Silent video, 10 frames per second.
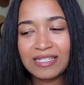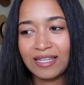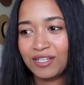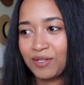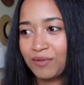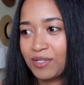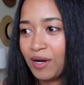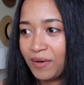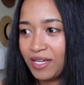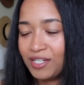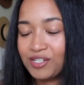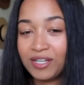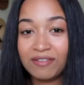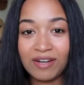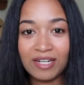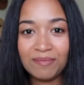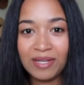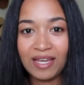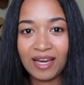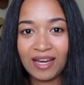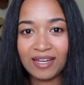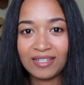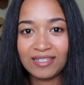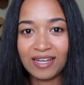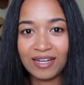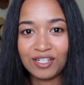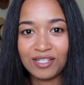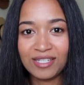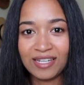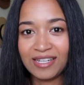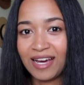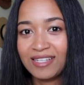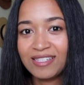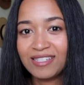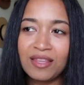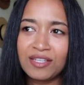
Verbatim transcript: said that she was going, she invited me and I just said yes.